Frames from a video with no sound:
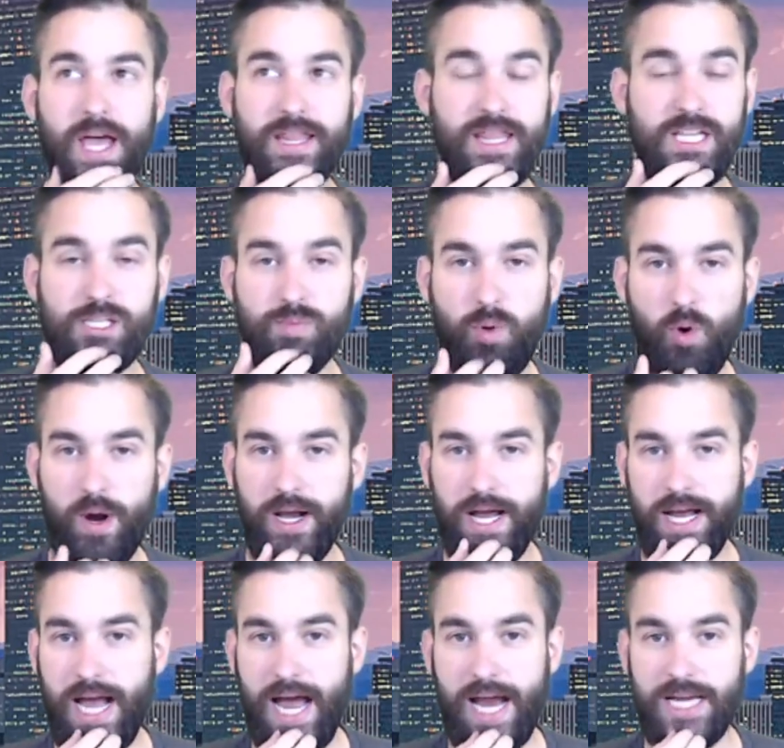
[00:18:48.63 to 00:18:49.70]
At this
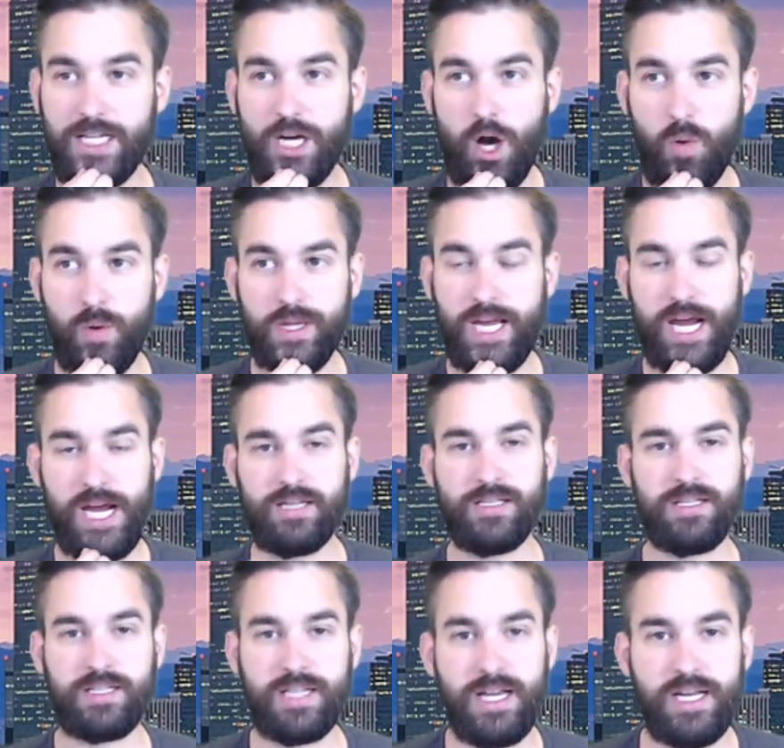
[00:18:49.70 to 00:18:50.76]
point, I got to go with
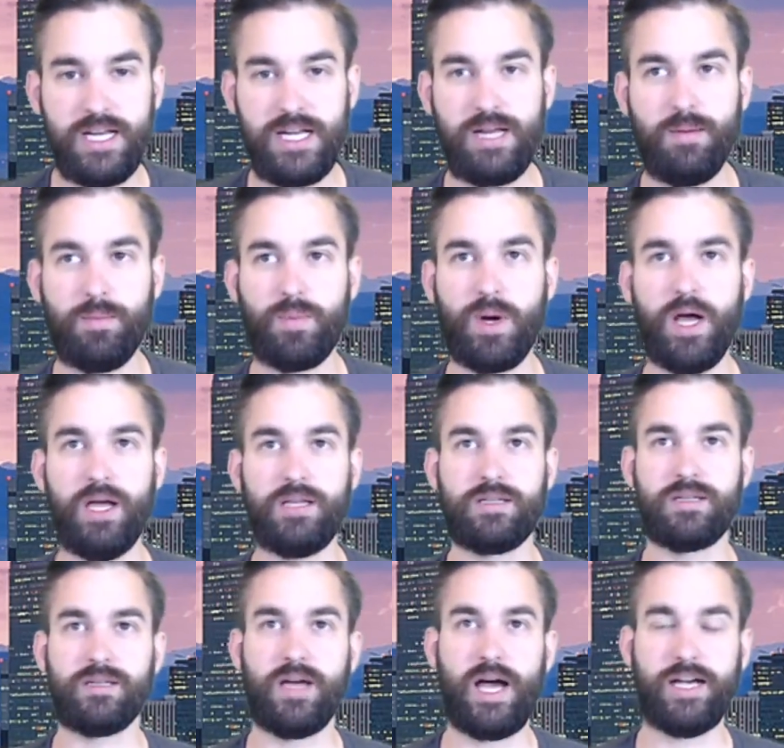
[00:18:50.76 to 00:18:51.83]
Kansas City,
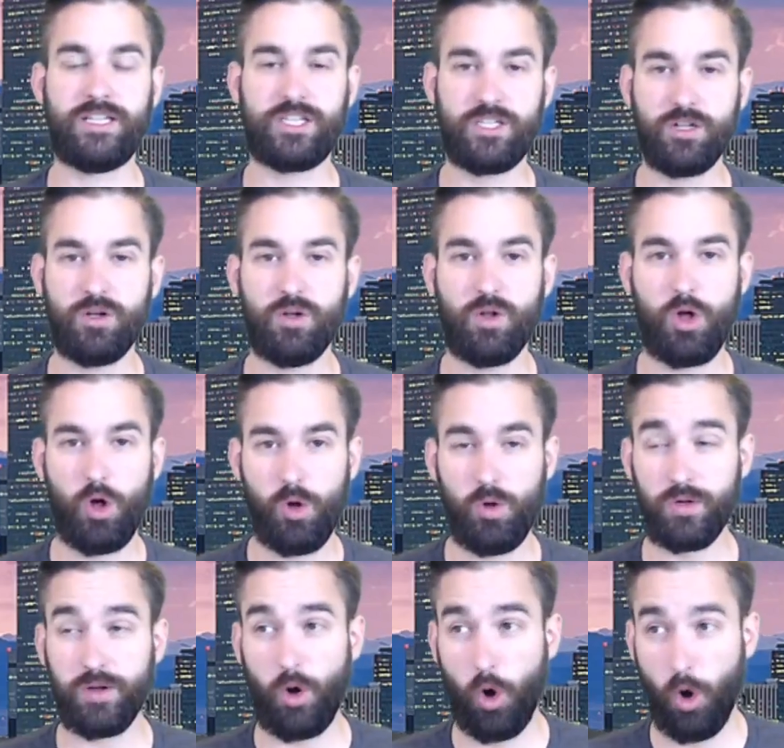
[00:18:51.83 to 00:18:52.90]
but I still
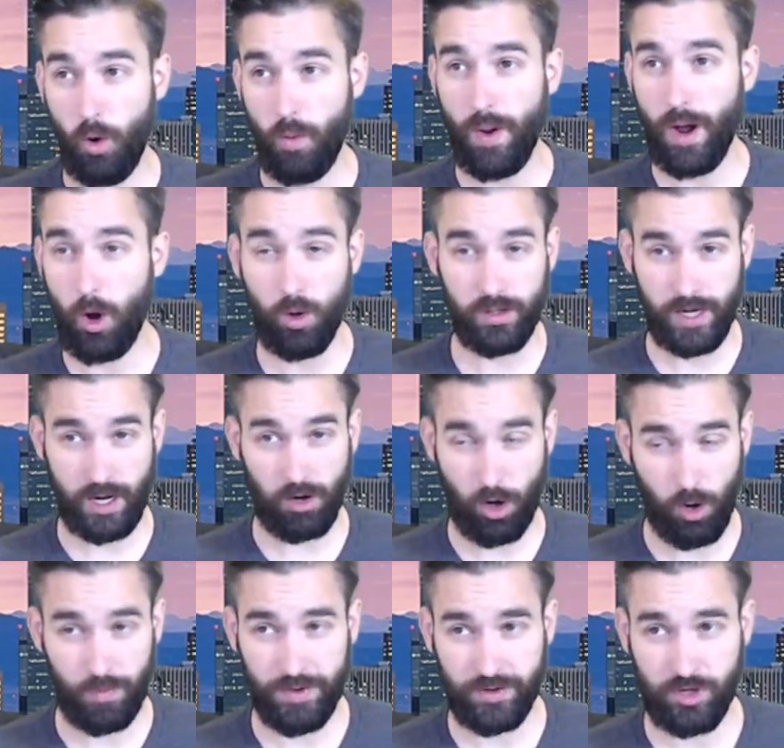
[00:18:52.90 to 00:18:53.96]
hold out
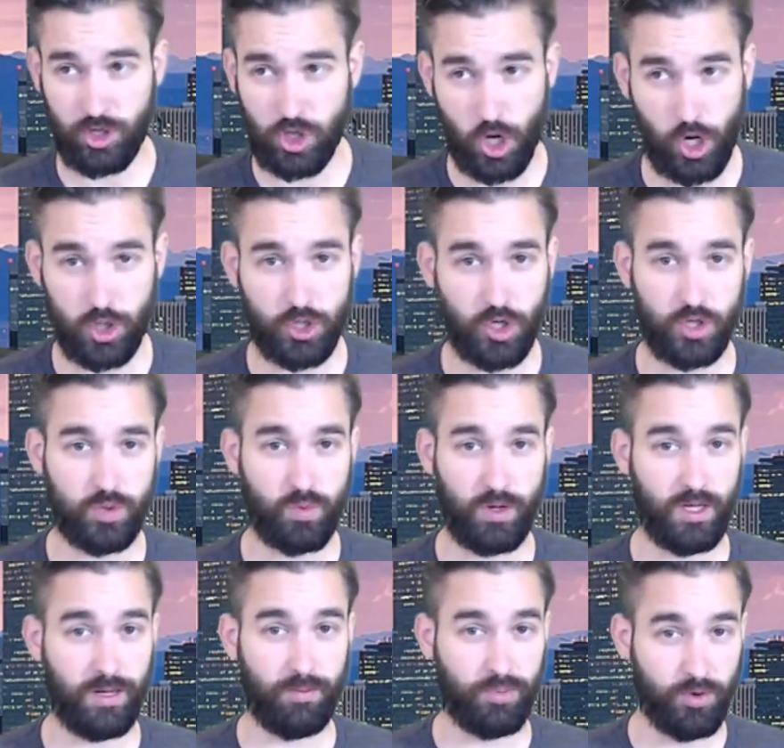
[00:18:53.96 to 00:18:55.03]
hope that the Chargers
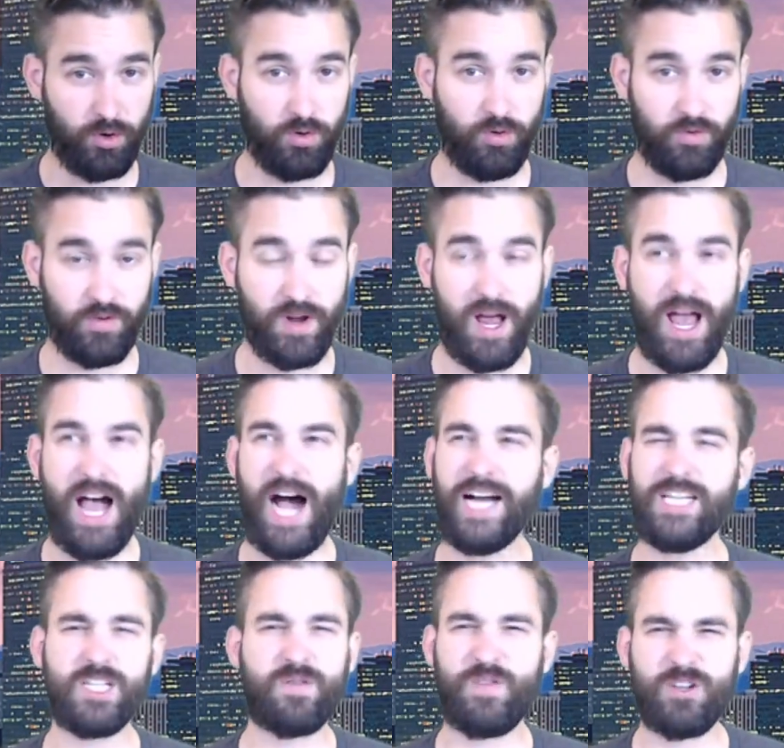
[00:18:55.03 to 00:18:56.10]
will improve.
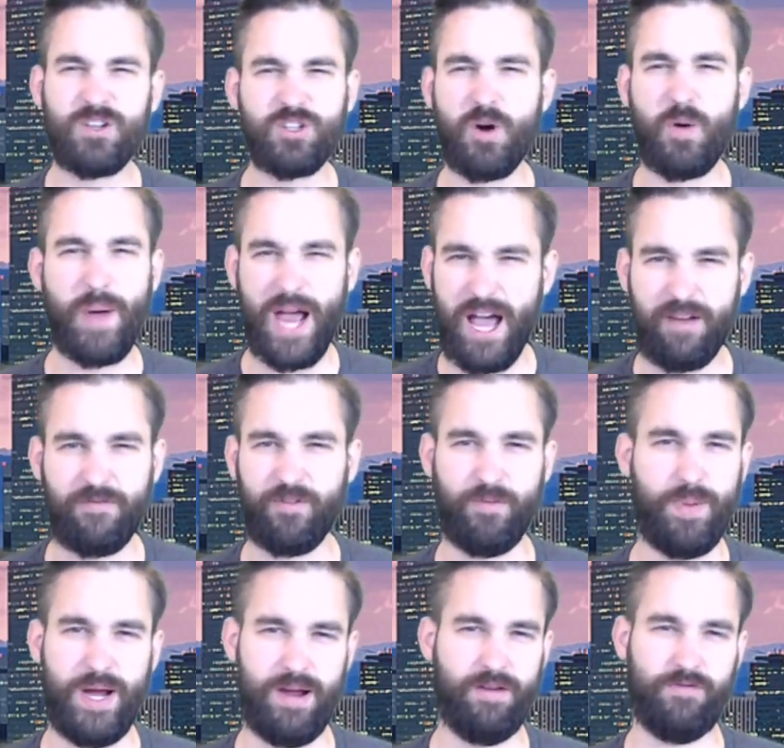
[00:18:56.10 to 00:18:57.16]
I just feel so bad
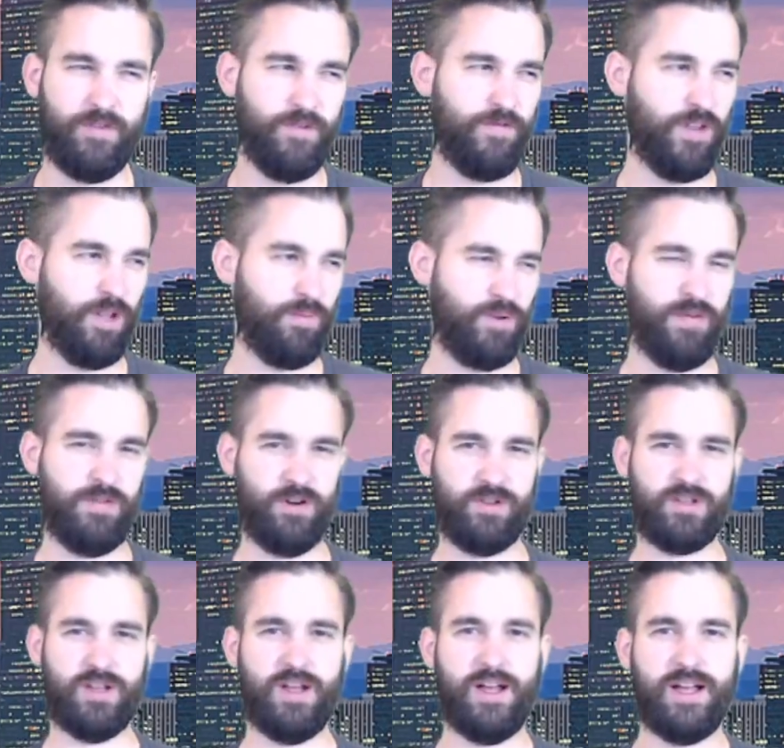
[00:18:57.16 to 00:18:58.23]
for Phillip
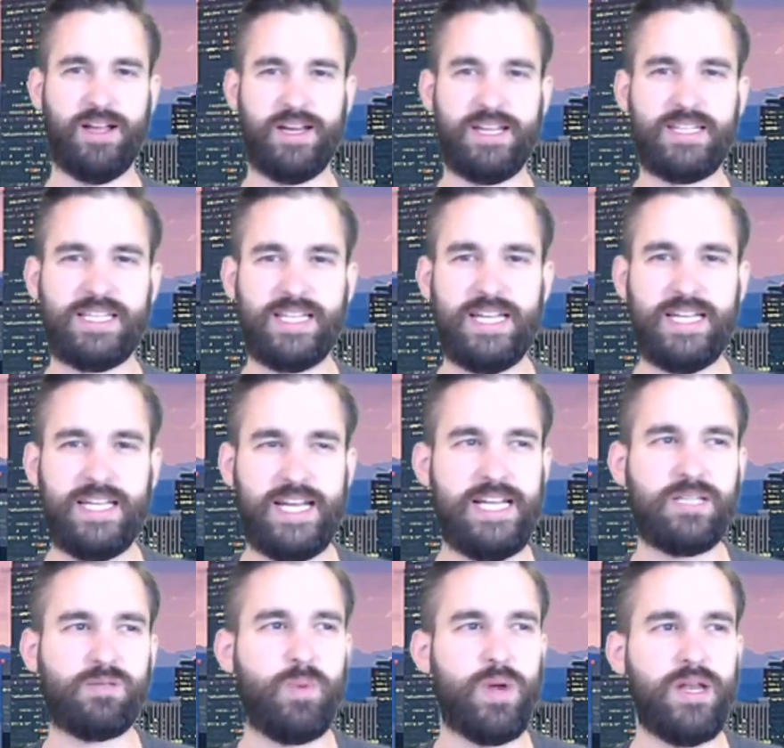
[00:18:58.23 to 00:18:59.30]
Rivers because
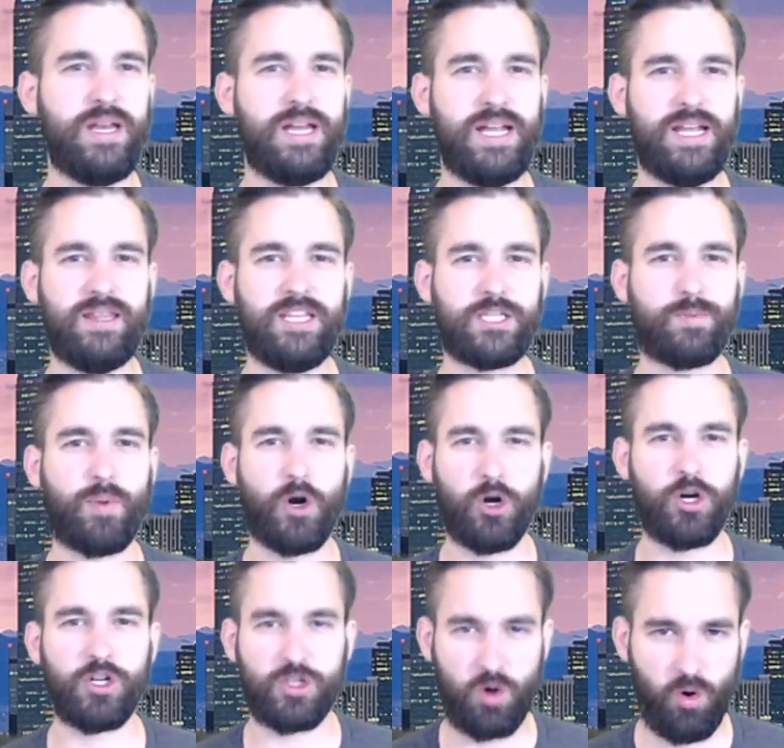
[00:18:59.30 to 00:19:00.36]
he's been in this
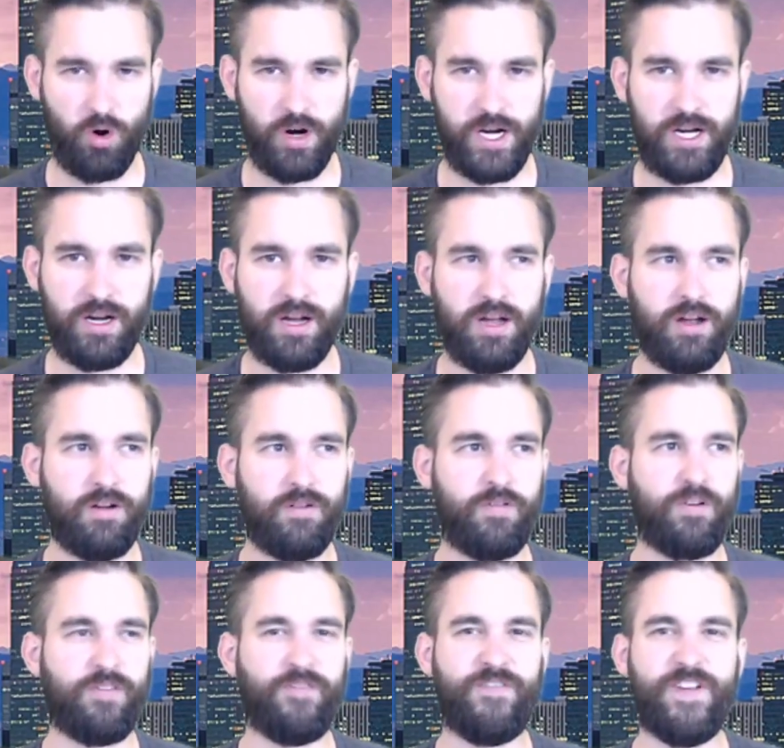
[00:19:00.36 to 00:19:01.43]
purgatory
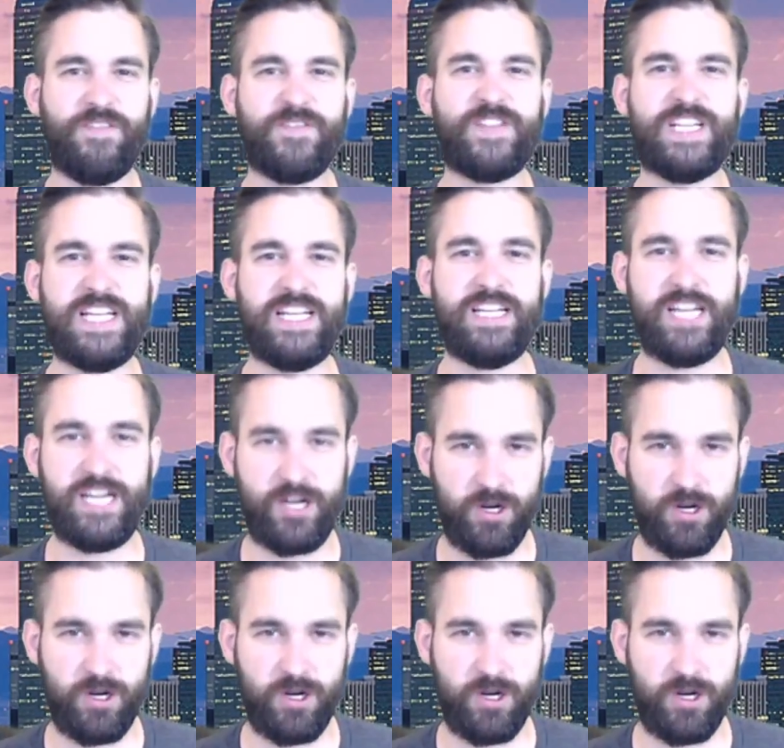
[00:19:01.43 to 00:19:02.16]
for 15